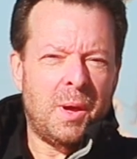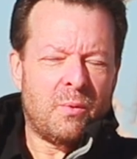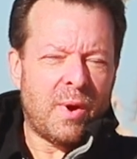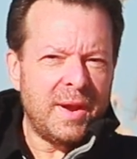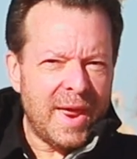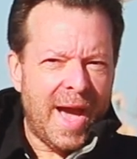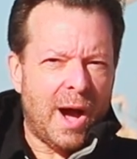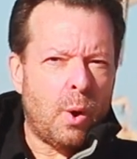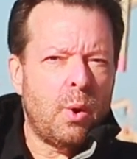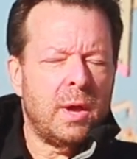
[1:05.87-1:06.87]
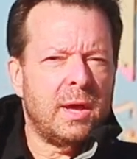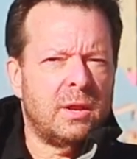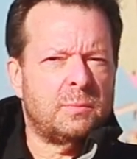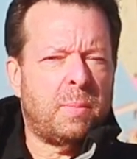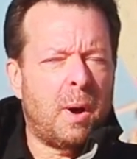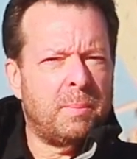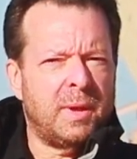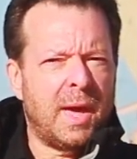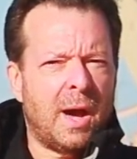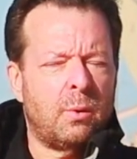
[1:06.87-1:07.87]
Right now, it is
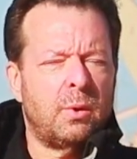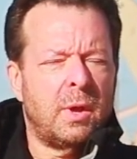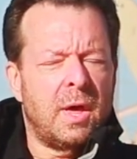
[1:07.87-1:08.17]
pumping out